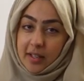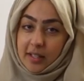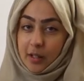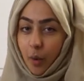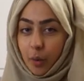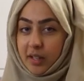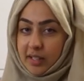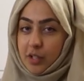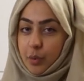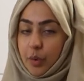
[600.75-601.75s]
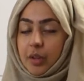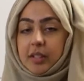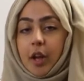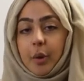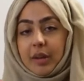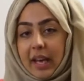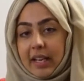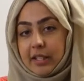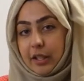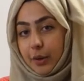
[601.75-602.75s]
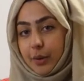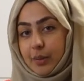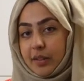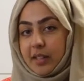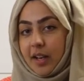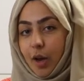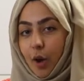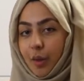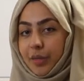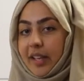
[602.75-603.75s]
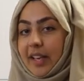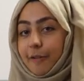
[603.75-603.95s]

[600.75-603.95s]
because not all essential oils are okay to use on the